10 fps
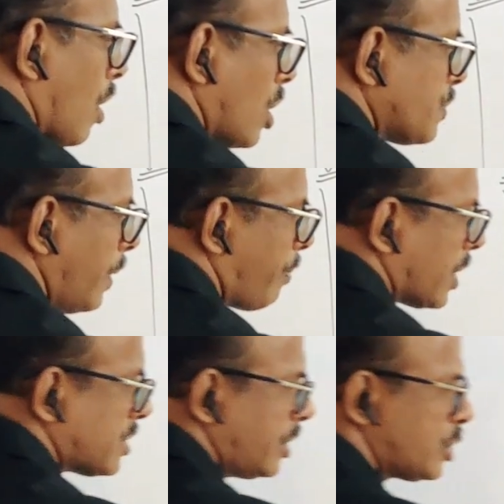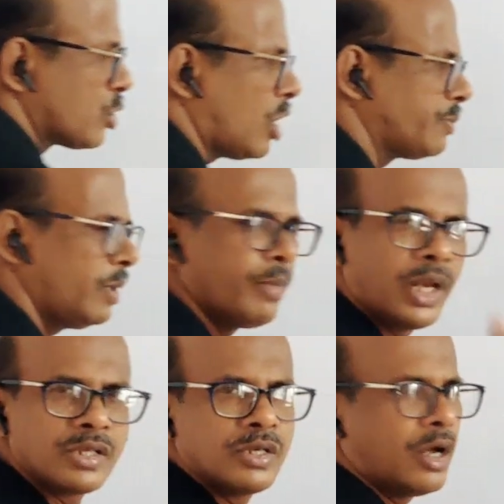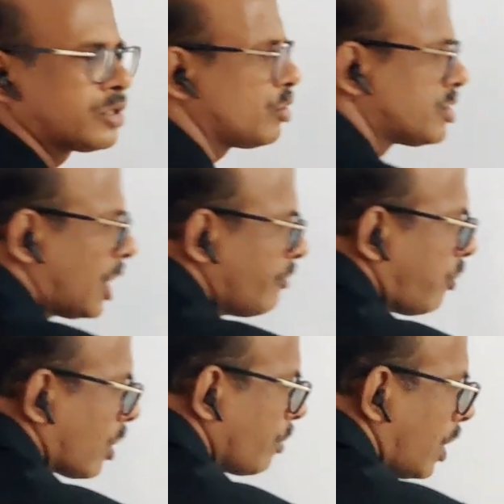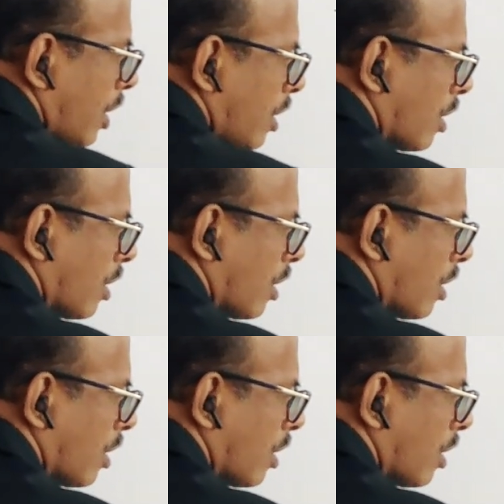cos B plus C into cos B minus C, also same formula,